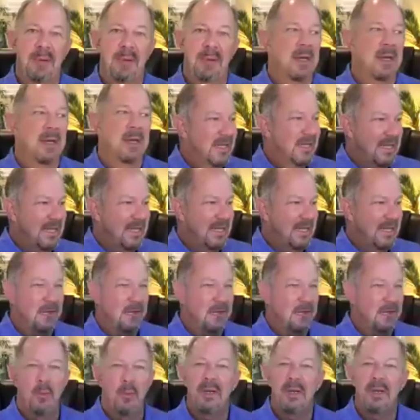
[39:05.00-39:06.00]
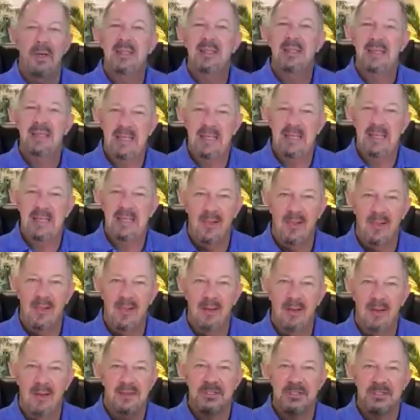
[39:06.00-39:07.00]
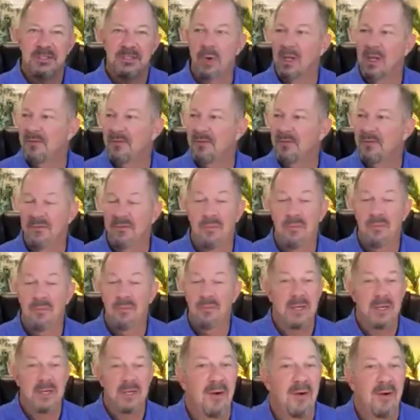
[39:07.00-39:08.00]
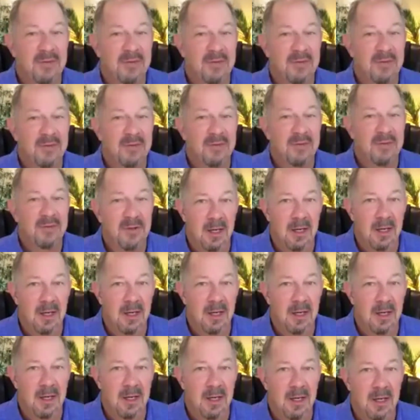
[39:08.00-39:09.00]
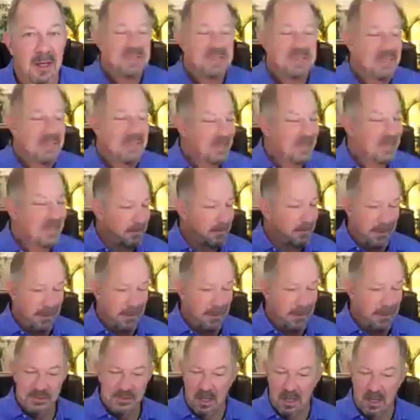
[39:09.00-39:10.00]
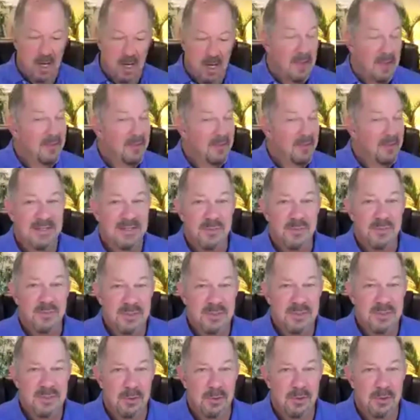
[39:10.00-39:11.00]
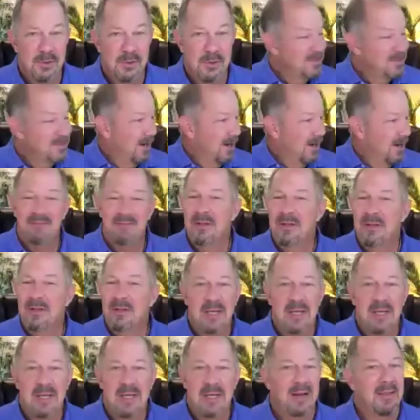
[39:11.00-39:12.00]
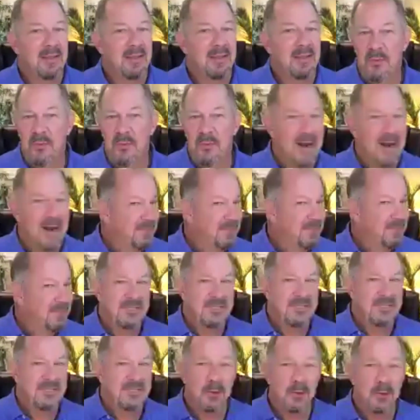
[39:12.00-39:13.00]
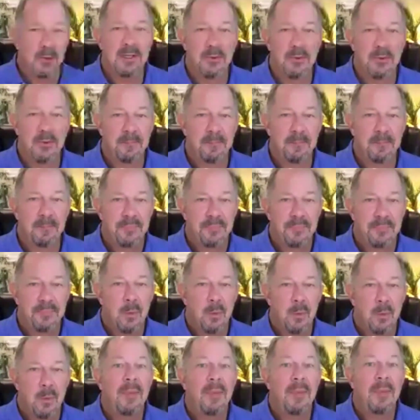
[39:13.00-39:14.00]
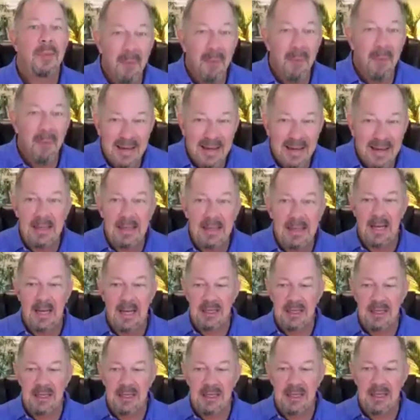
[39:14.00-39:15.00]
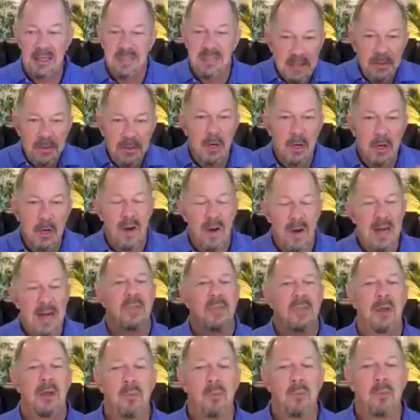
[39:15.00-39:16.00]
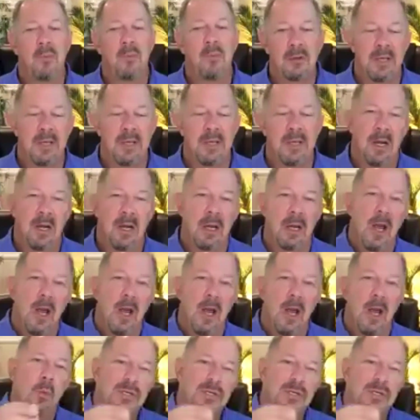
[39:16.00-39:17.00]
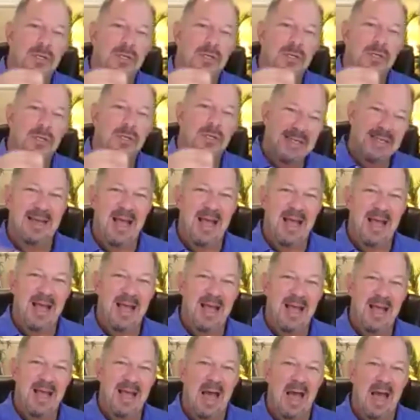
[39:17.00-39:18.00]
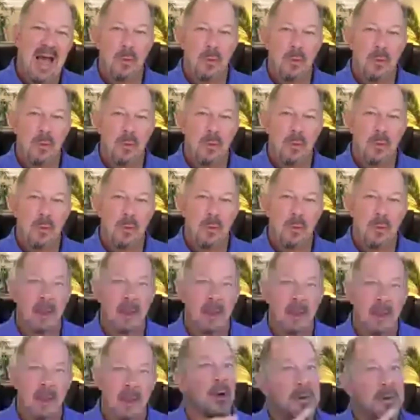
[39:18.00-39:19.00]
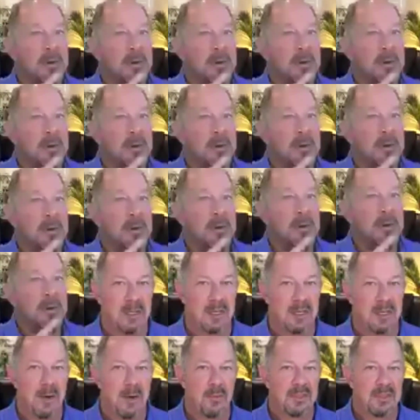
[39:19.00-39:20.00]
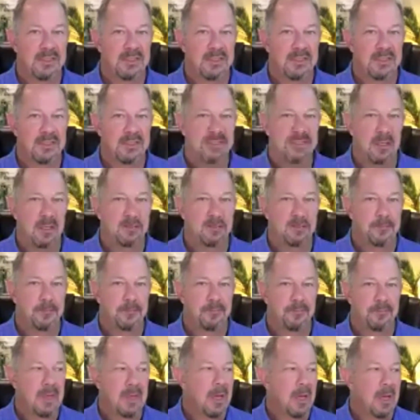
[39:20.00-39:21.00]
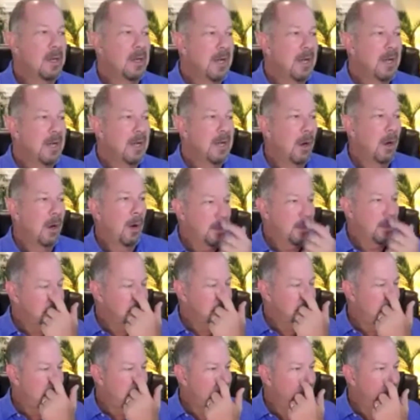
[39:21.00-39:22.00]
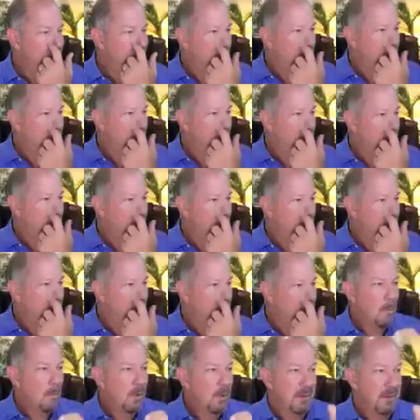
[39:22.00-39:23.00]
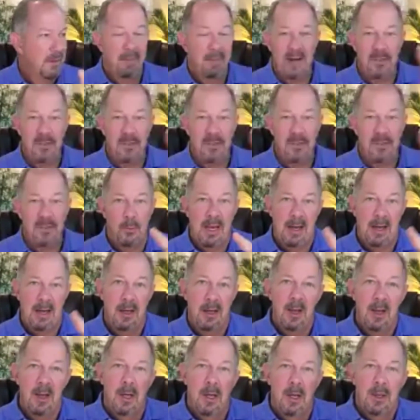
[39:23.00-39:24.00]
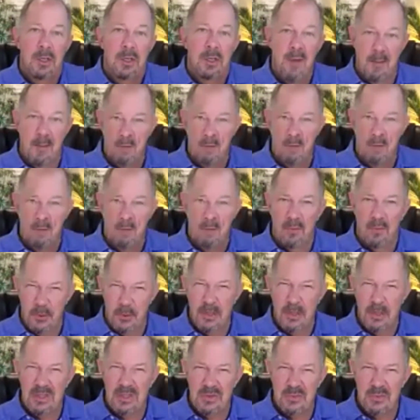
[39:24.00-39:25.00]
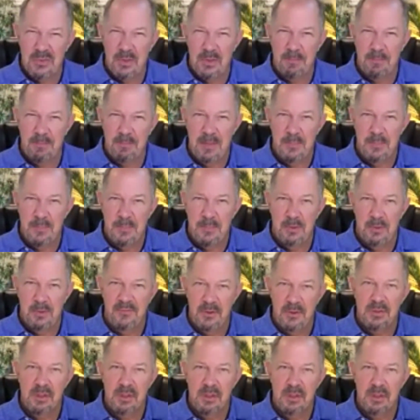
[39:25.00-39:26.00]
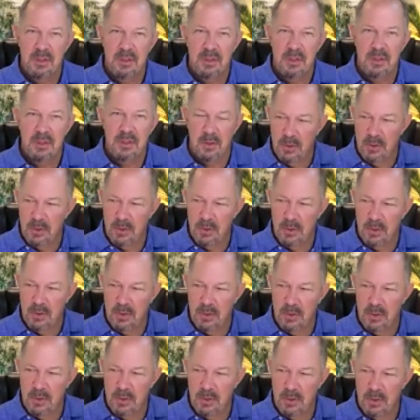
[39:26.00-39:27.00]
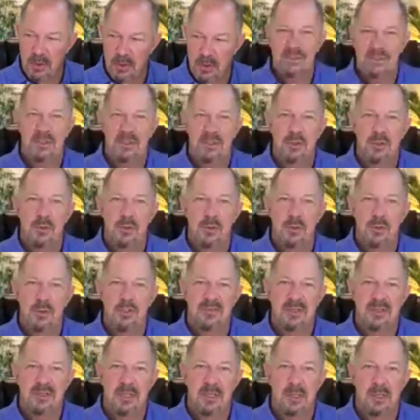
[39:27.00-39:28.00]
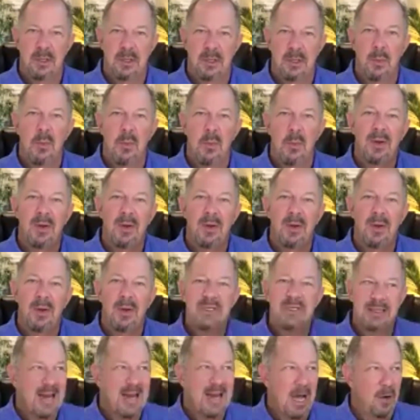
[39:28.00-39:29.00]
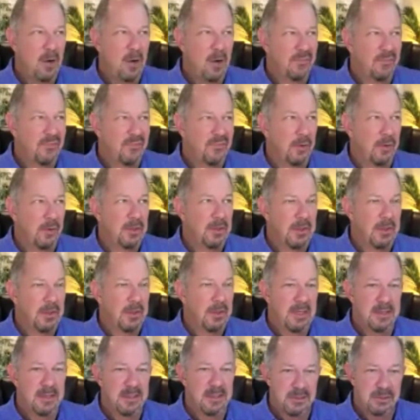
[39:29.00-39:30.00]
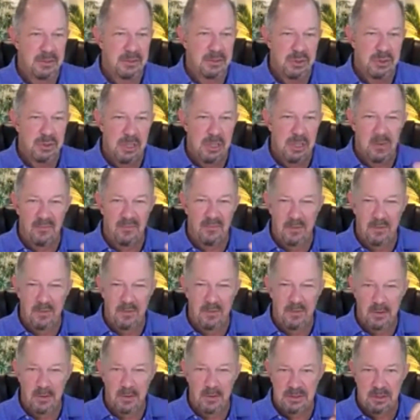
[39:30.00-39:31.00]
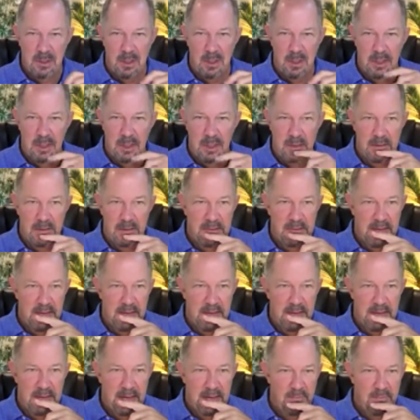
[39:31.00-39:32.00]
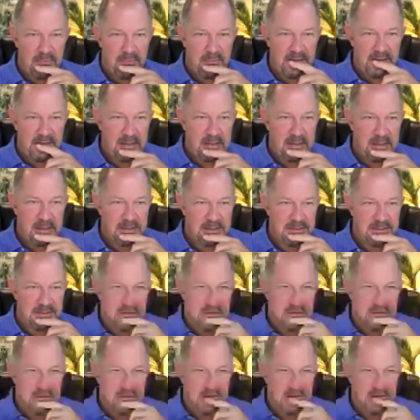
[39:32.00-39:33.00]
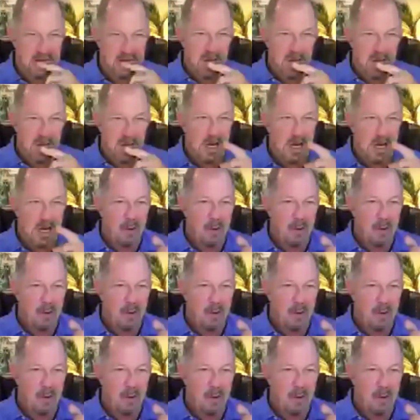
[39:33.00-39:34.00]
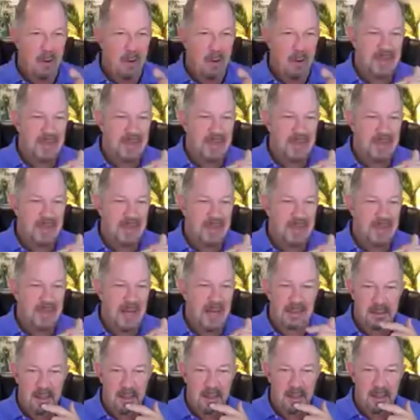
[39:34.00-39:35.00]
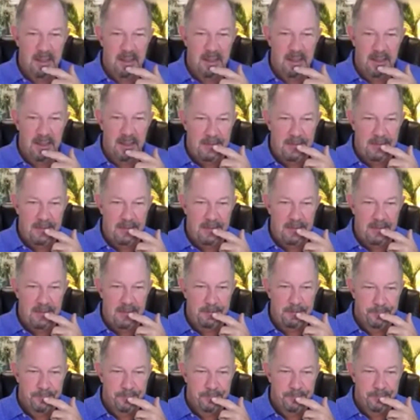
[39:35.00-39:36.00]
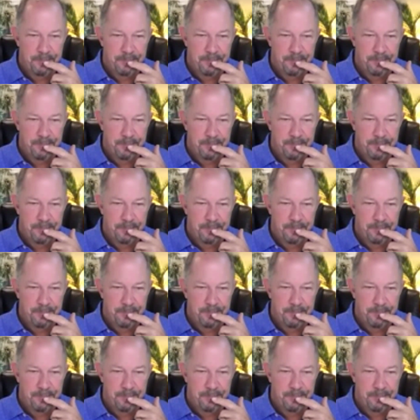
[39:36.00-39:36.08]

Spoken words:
by sending out that weekly email update that's relevant information. They don't have to look at it. Sending out a postcard that says we sold homes. They don't have to look at it. They can throw it out. That's totally cool. When they're ready and it's in their radar, they will look at it. We're sending out, we're calling them, and we're not talking about real estate. Now, I want to talk about one more thing. By the way, You remember 33 people, if you, or 33 contacts over the course of a year, what is laid out for you in this, Joe, if you're still on, and I don't think he is, I will drop that link again,